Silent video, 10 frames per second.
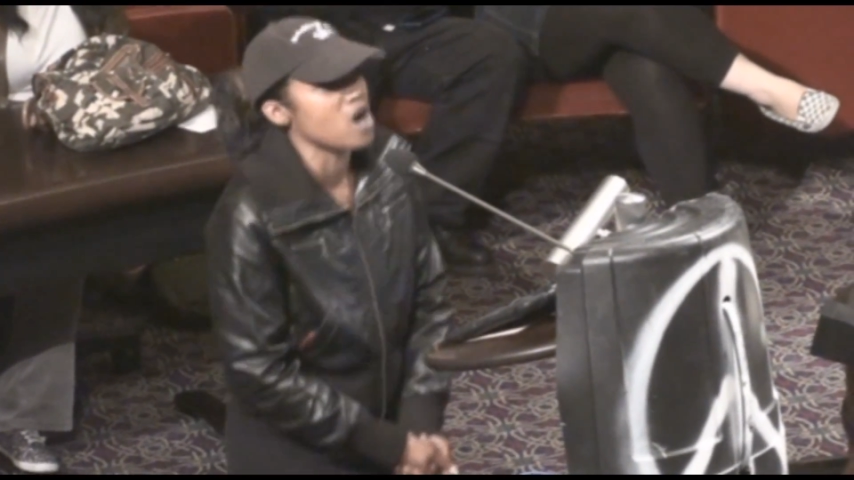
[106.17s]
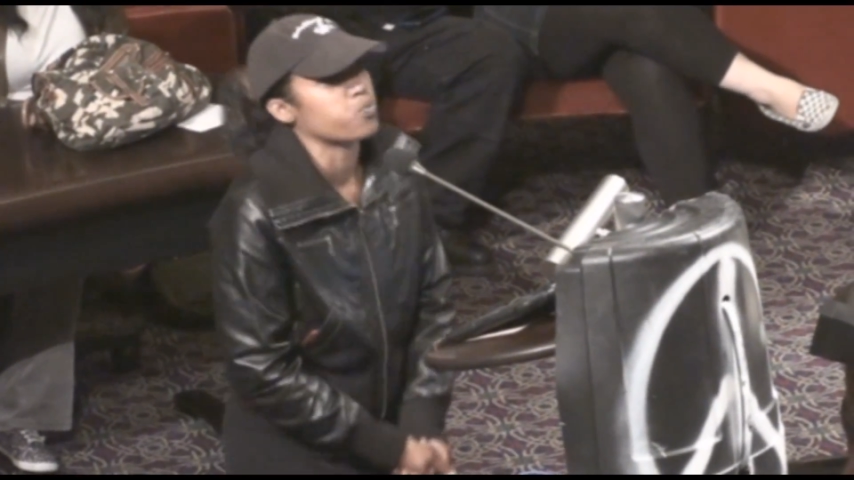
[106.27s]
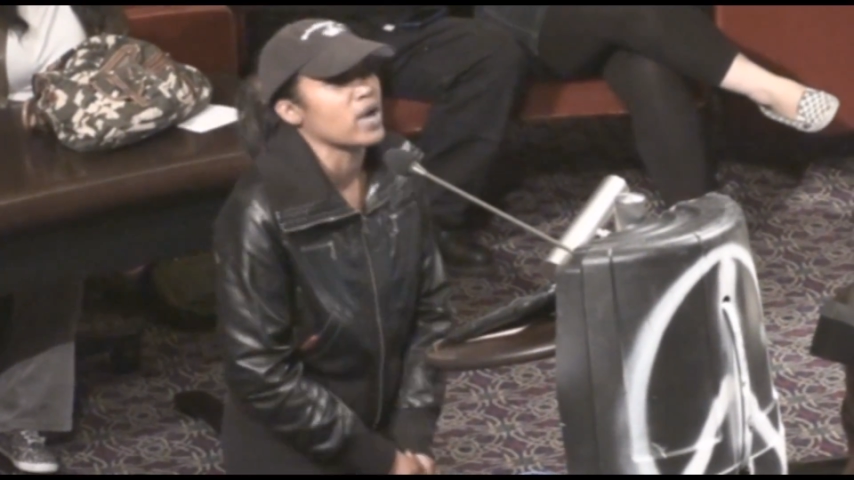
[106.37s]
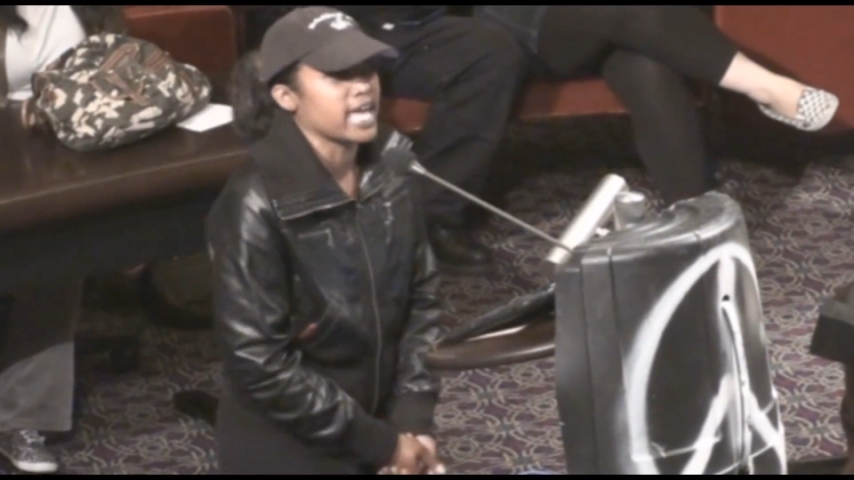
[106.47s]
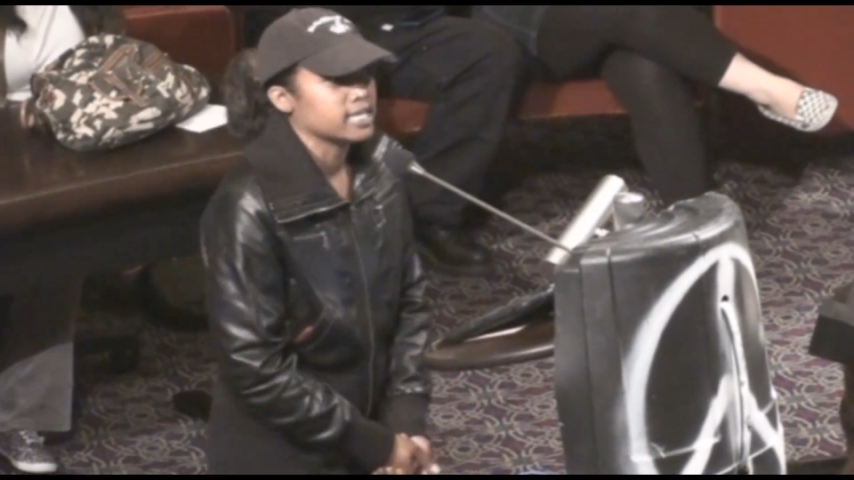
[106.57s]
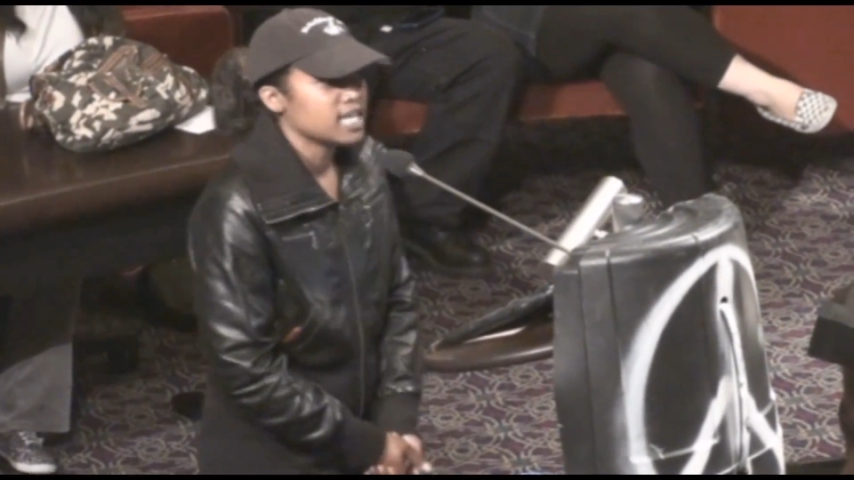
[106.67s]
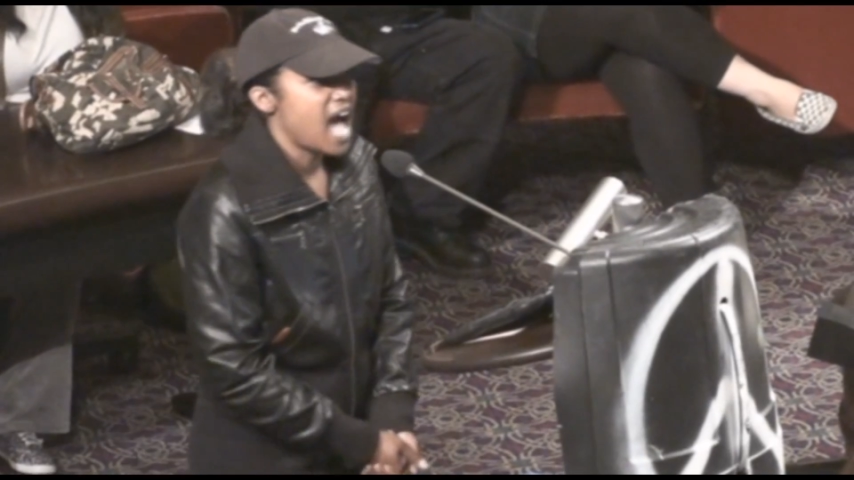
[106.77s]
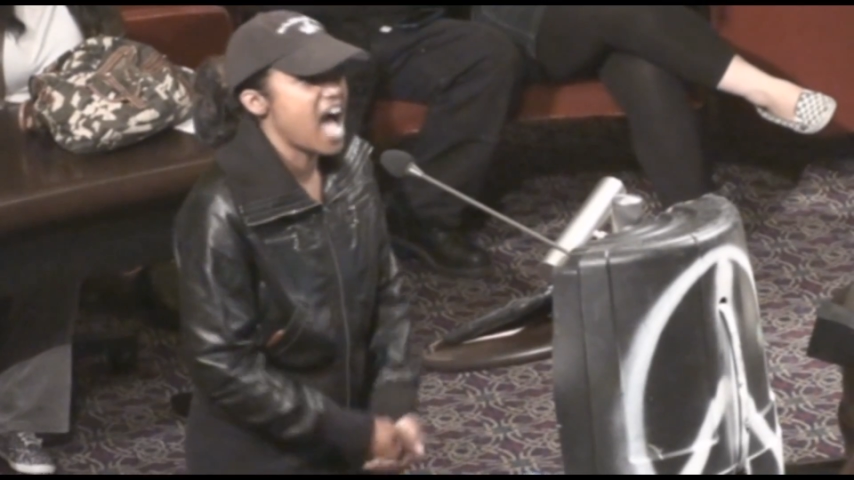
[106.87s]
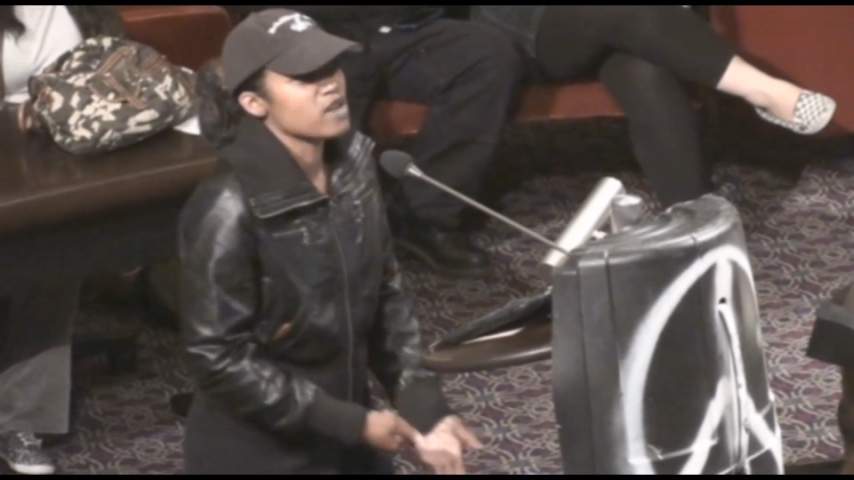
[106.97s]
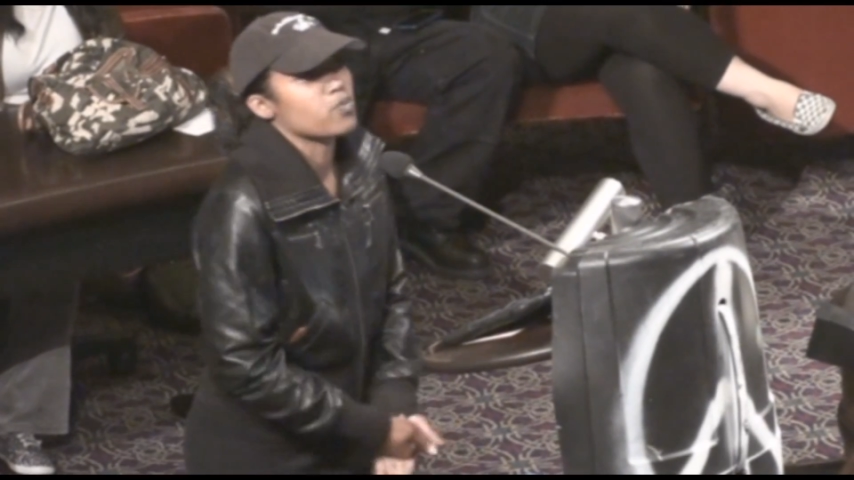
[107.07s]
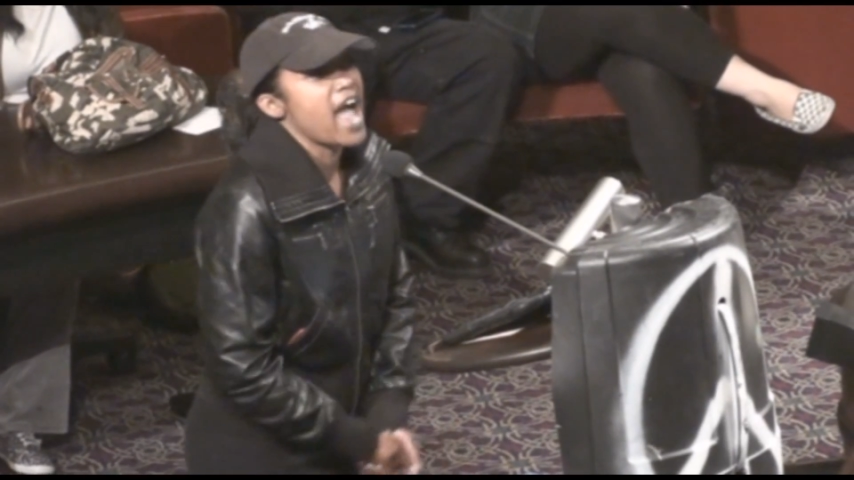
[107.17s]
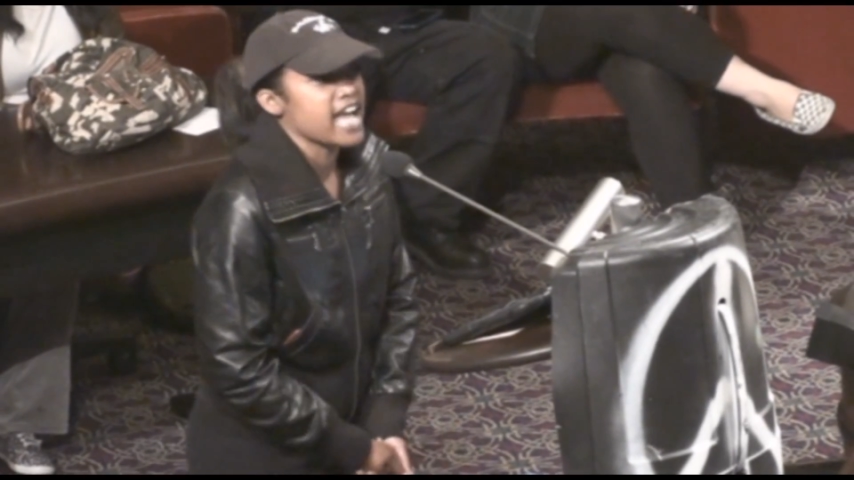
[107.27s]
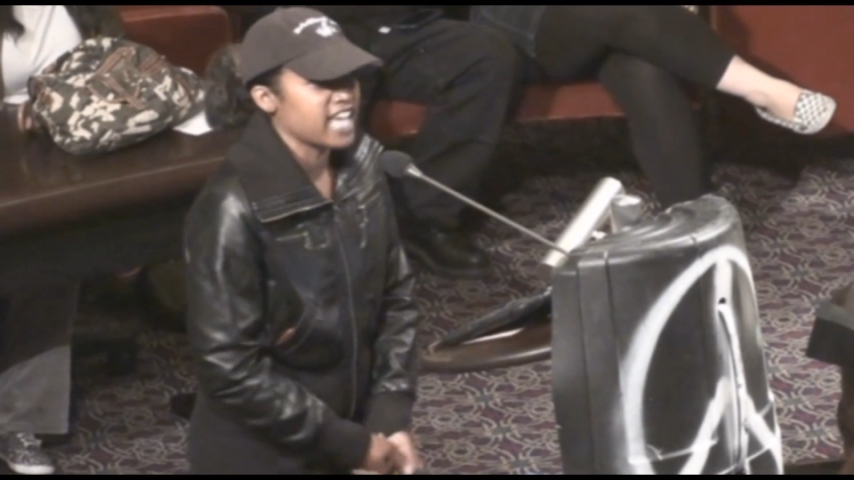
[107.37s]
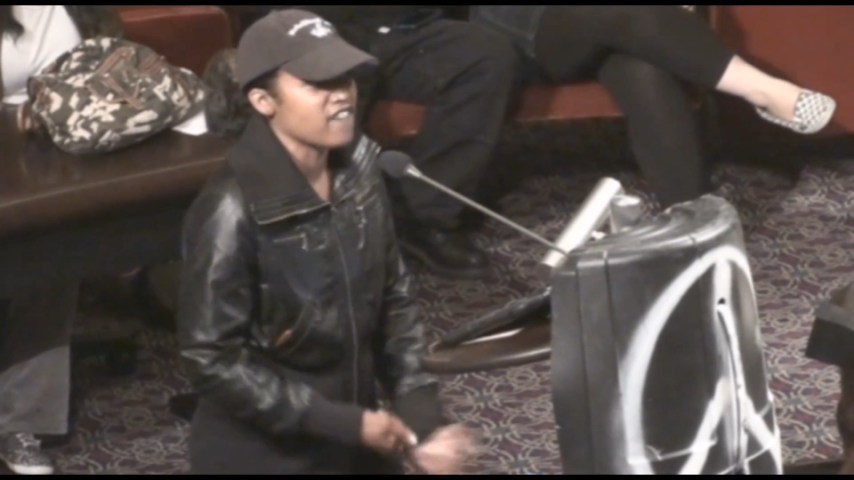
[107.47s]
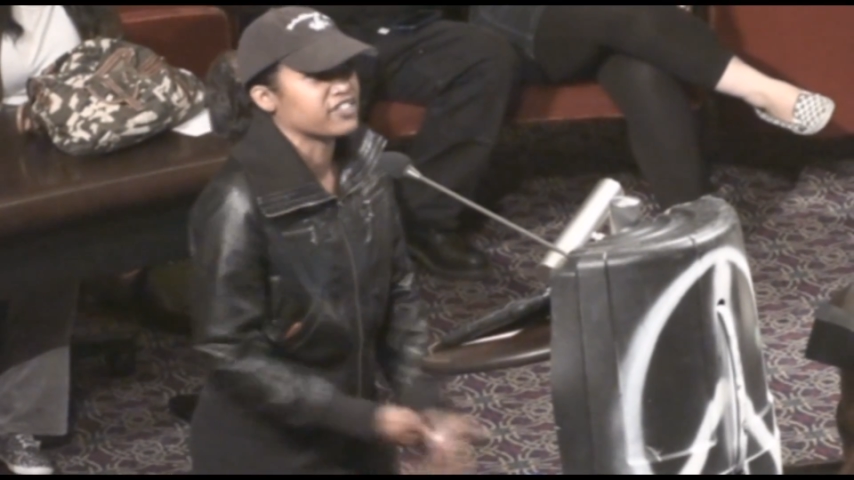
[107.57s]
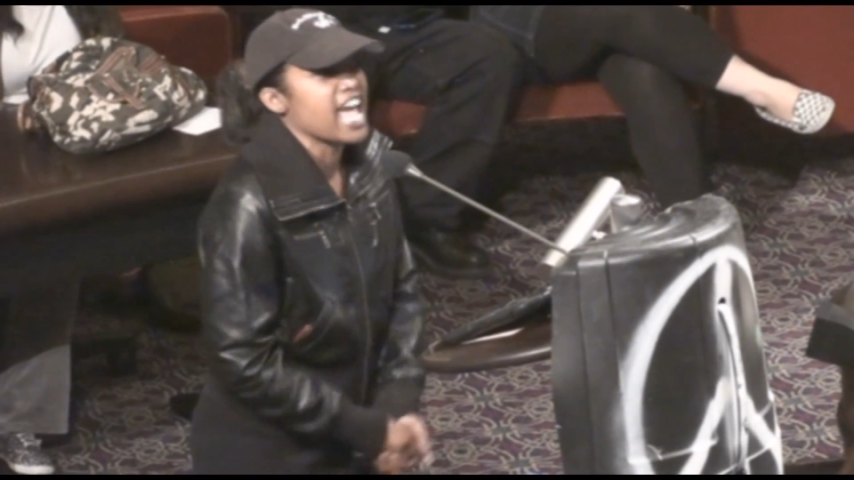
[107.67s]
war with, Iraq,